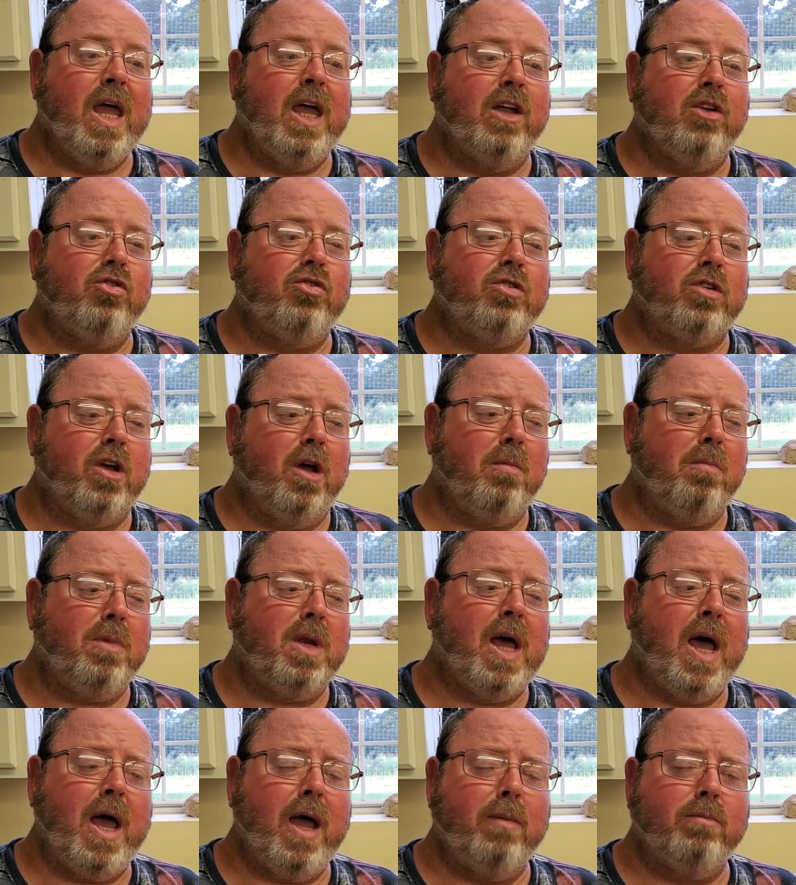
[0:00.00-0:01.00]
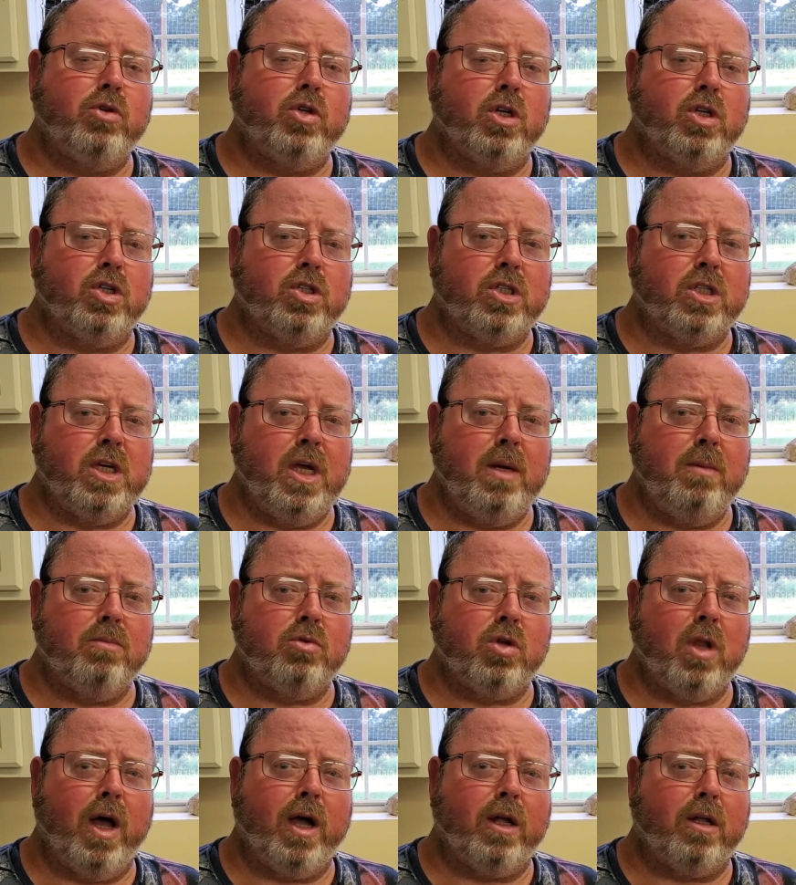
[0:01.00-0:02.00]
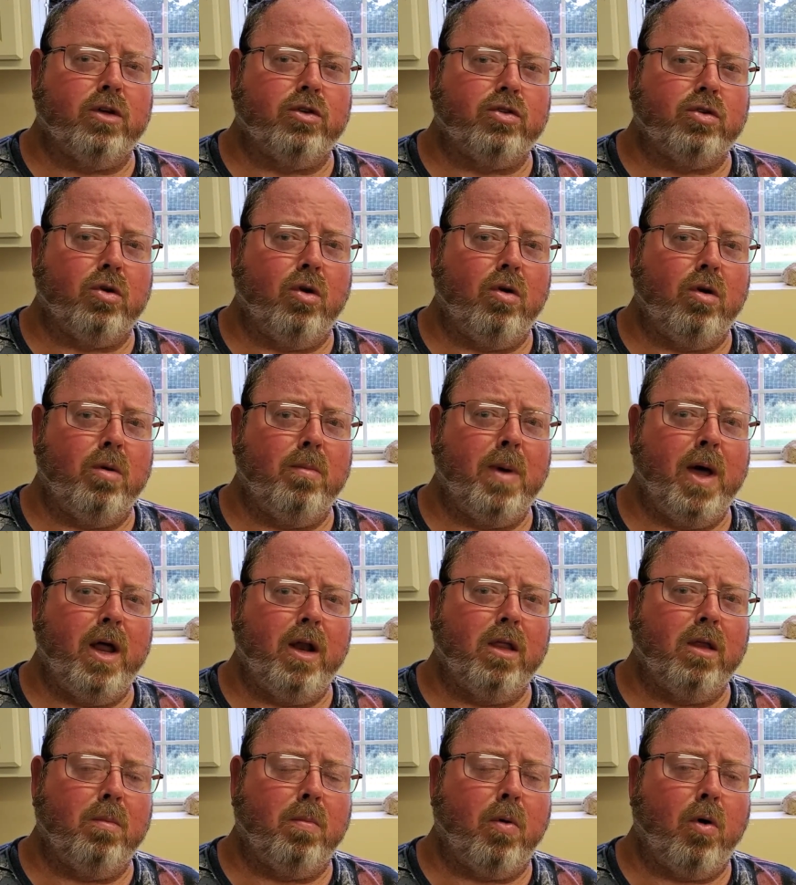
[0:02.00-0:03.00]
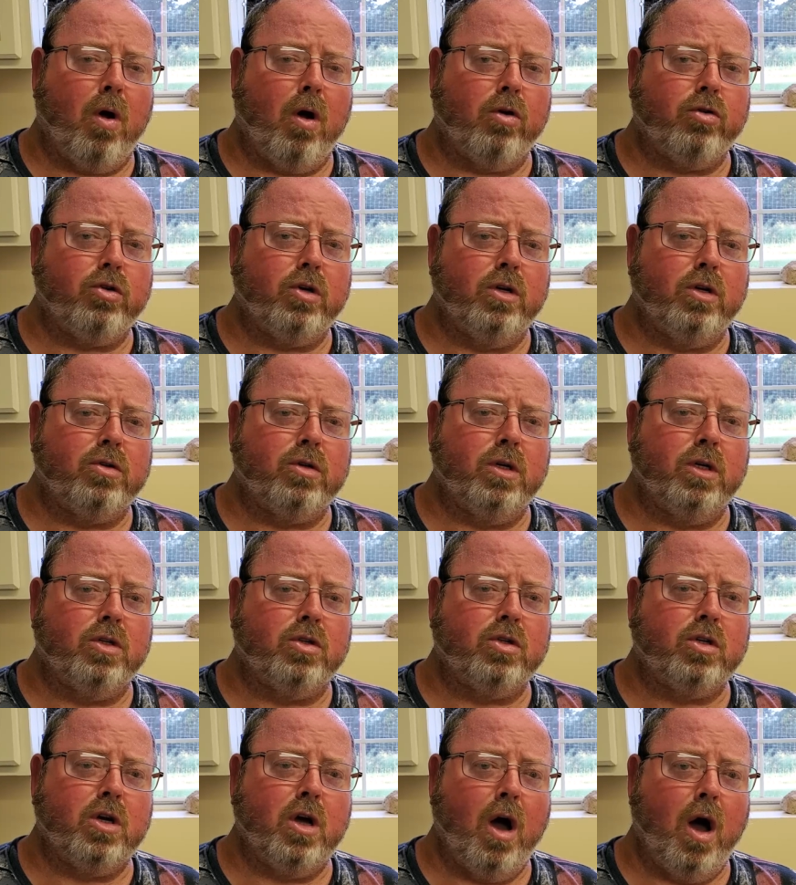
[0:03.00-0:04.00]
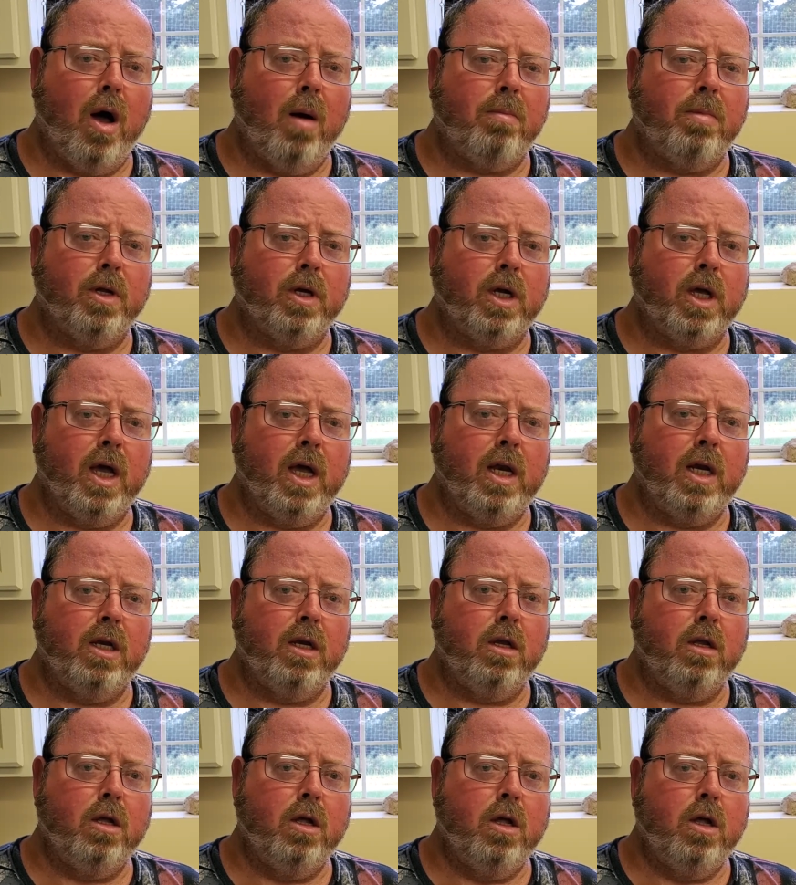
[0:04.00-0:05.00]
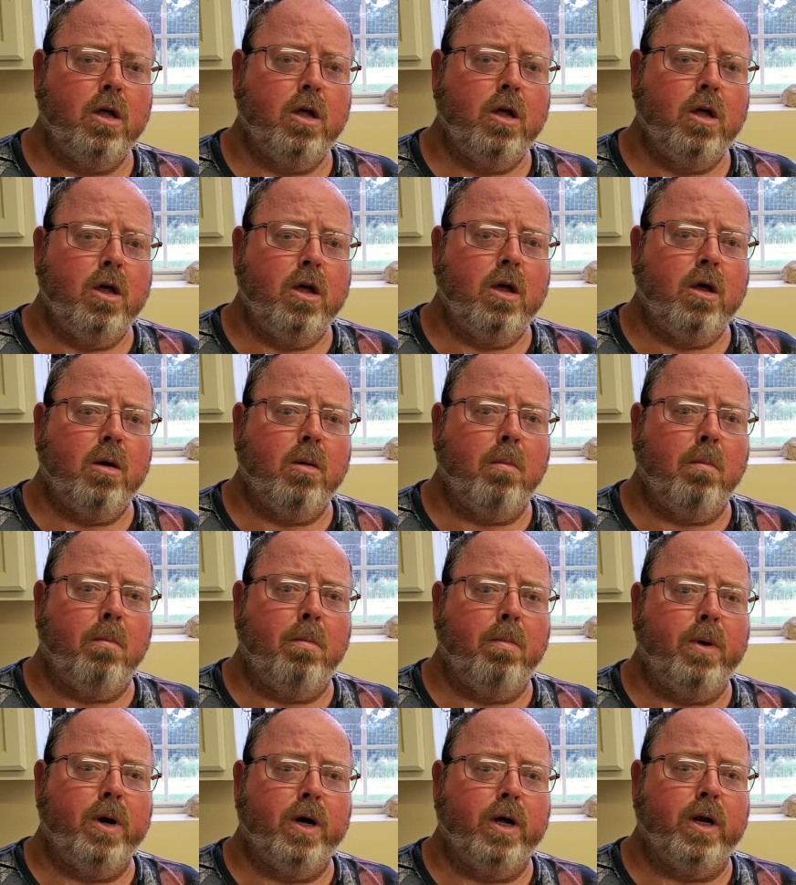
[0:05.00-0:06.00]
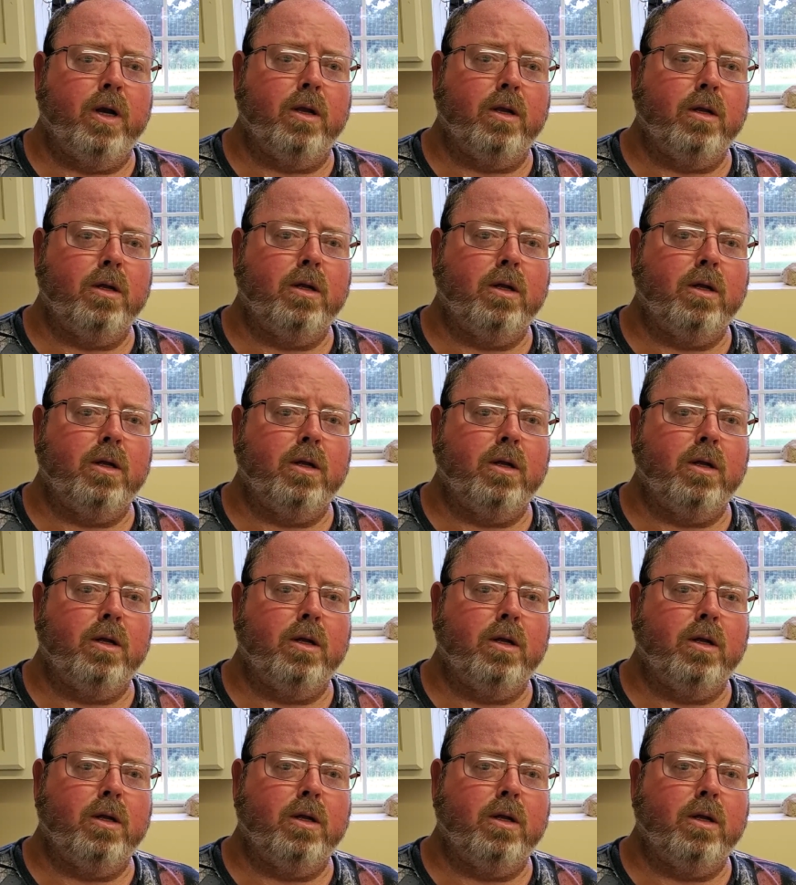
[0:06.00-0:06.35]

and sometimes it seems like a certain amount of the process is complicated, but